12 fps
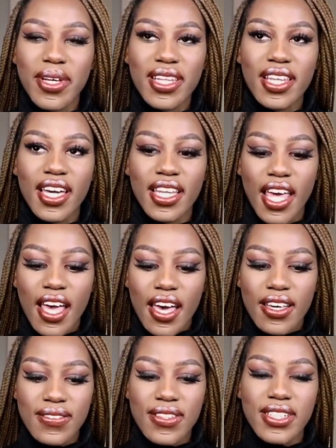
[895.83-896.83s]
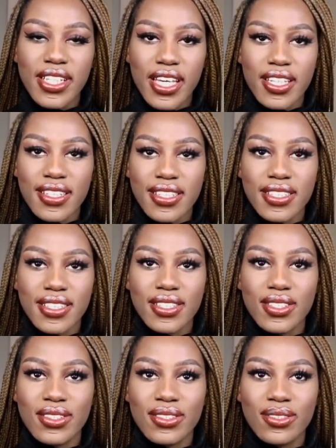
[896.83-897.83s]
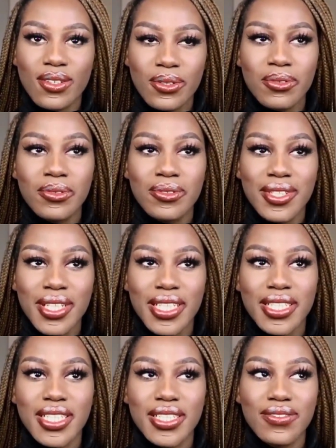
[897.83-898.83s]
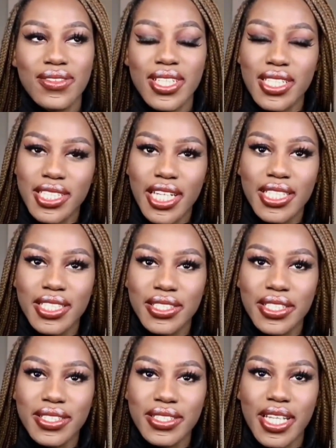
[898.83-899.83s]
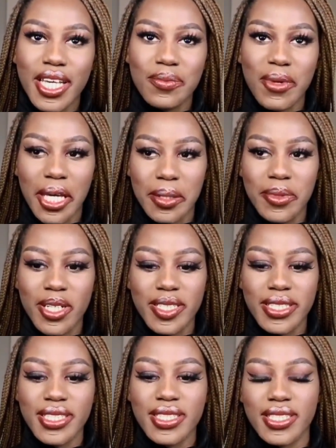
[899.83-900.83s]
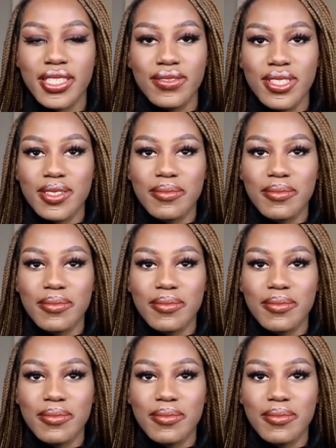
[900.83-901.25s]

But then I feel like this is so cool because it's really challenging to like makeup artists, even